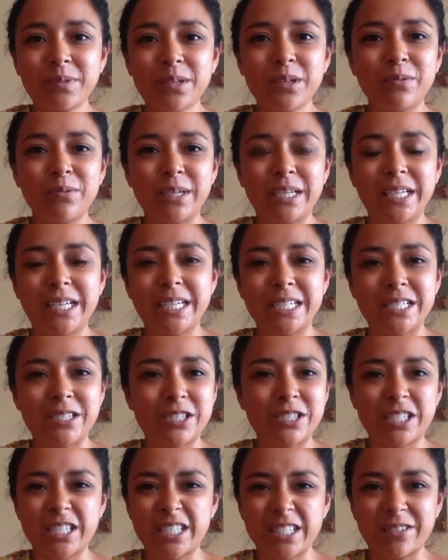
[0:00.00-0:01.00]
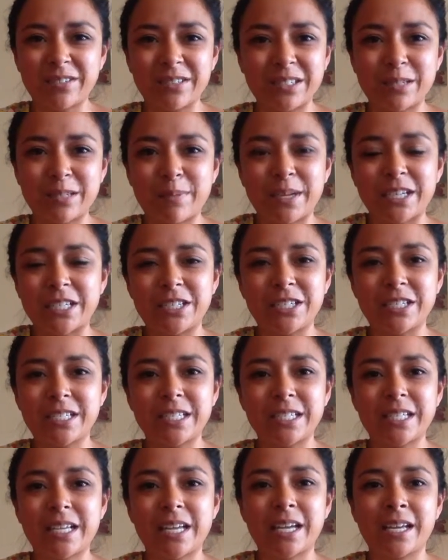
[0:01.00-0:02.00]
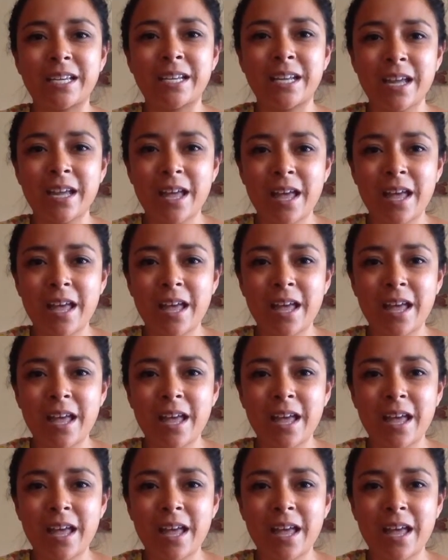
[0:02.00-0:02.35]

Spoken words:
when kids are just little sponges and,